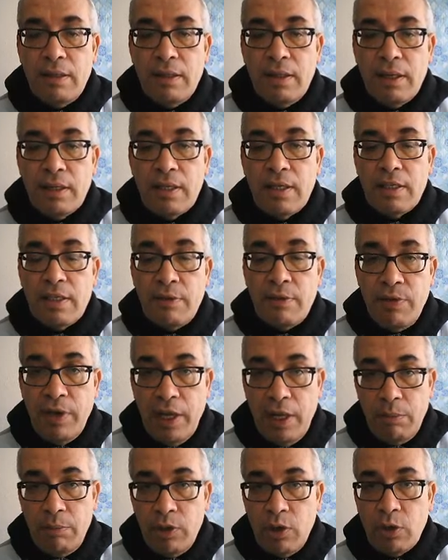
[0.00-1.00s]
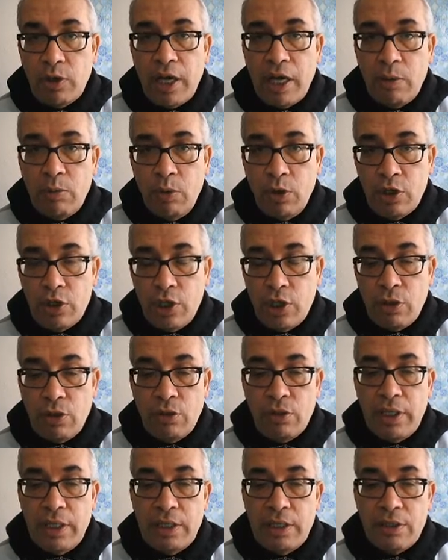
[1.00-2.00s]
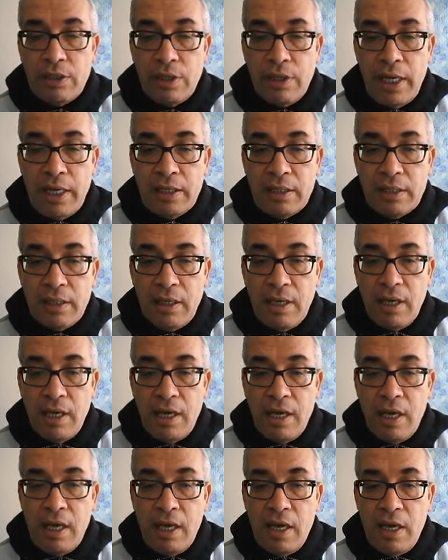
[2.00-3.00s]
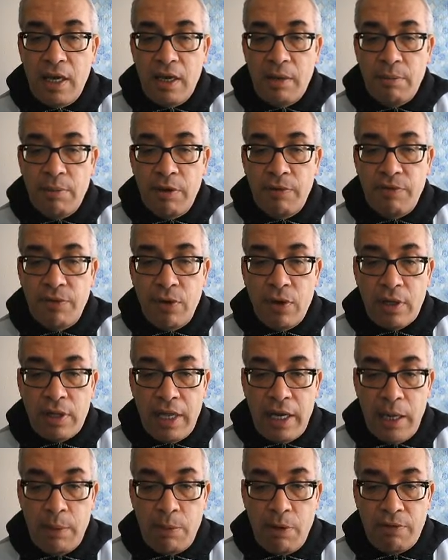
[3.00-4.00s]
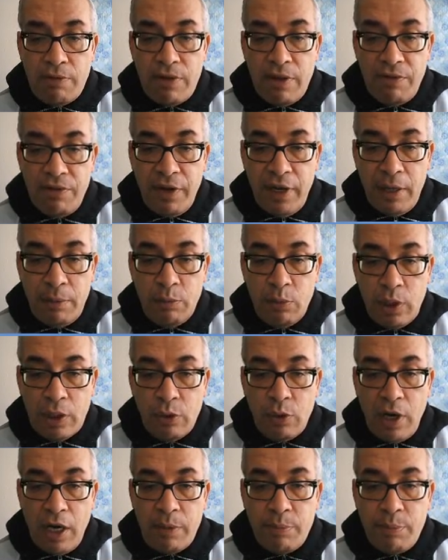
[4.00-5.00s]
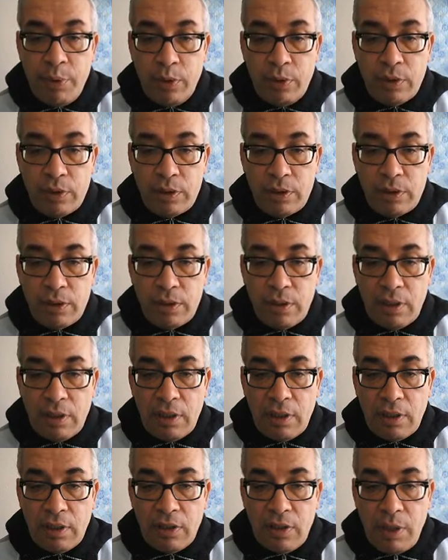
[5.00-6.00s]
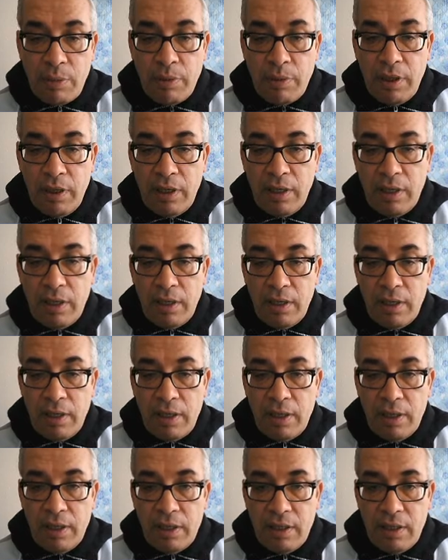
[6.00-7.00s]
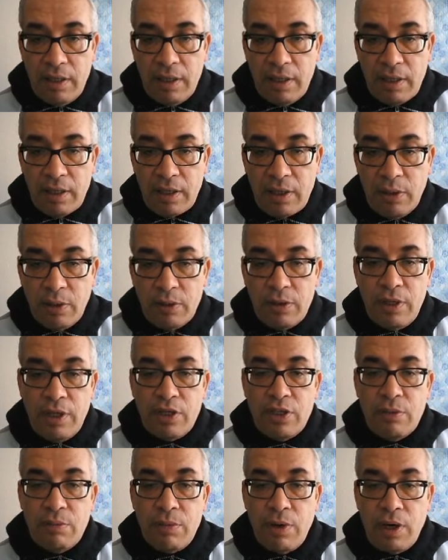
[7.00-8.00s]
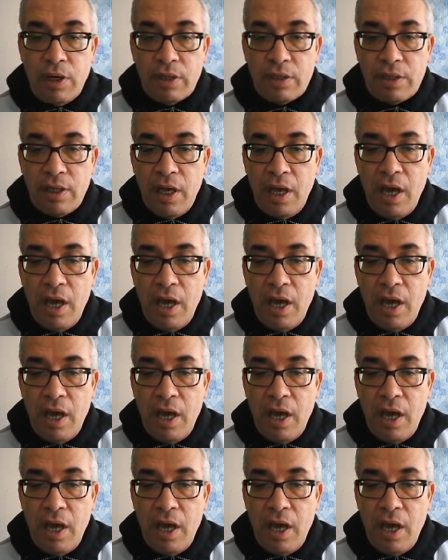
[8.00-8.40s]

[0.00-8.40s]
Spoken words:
It is a film. You can watch it on the internet. Before the name of the film, what do I put? Double quotation marks.